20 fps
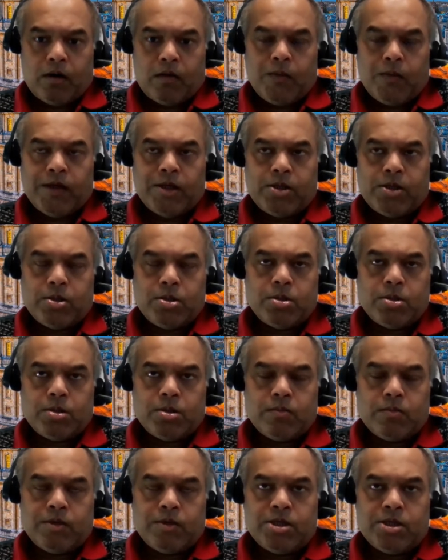which
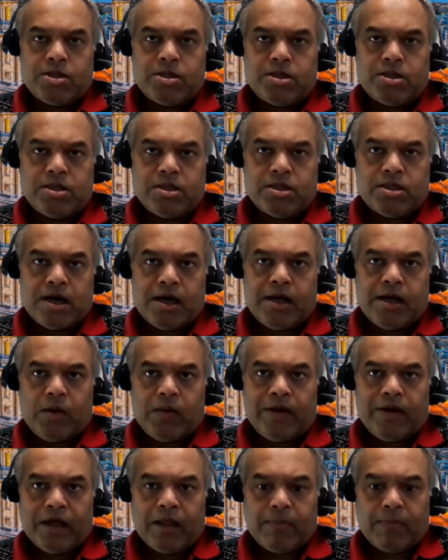is designed
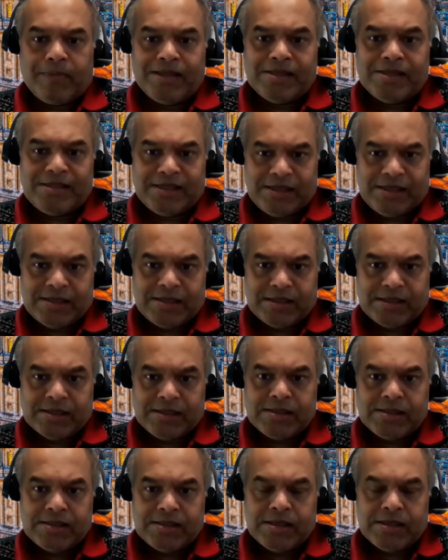to help its
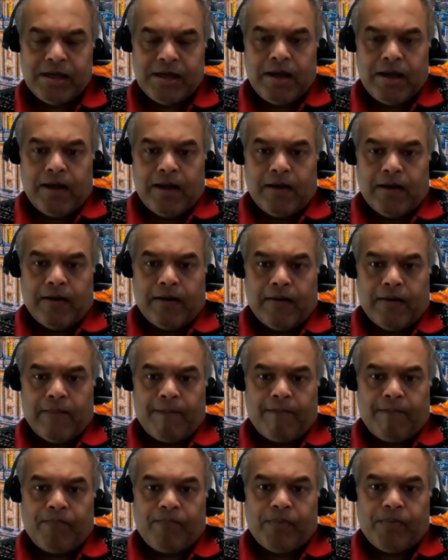citizens,
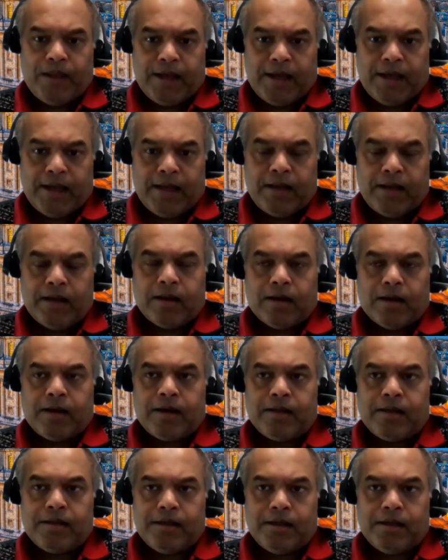then
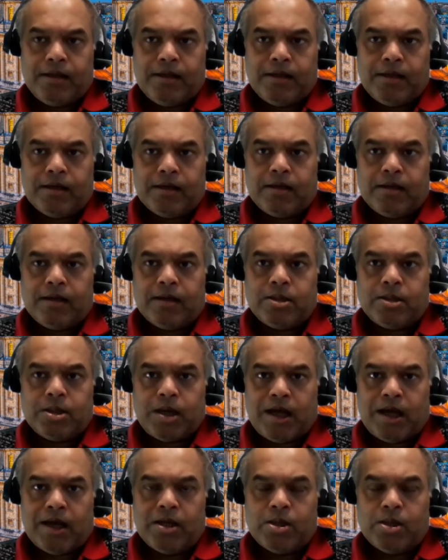I think the
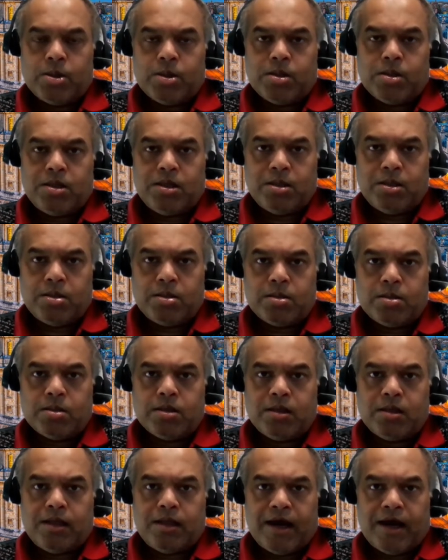challenge
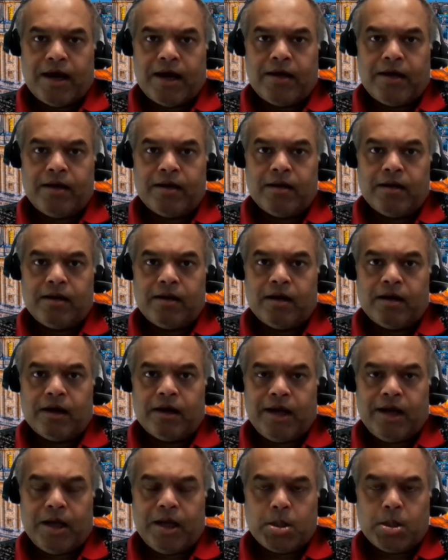is that the
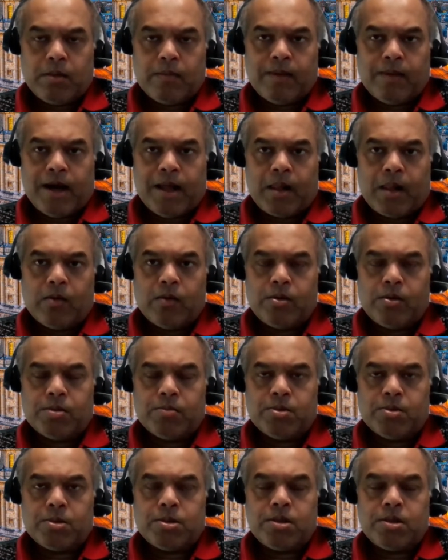architecture of the
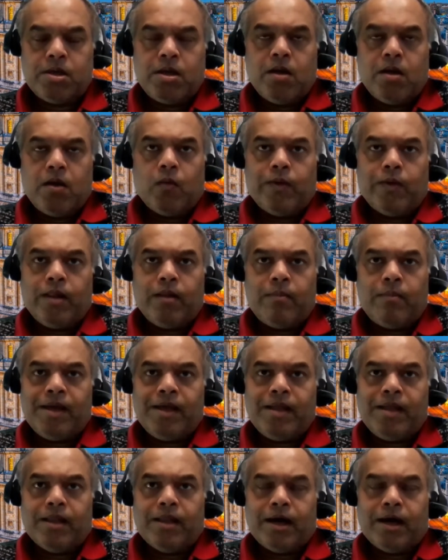algorithms will
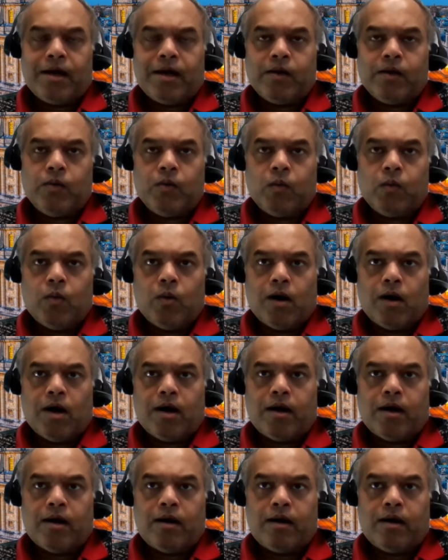mean that you
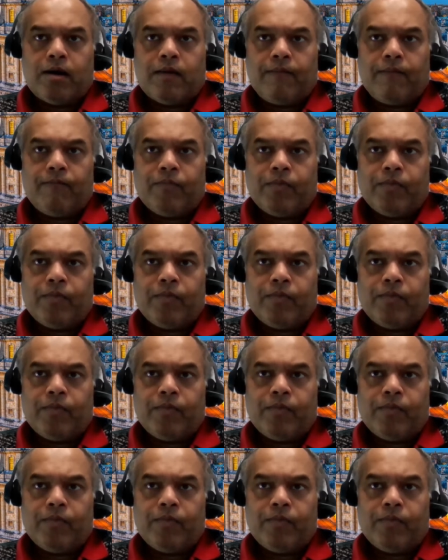are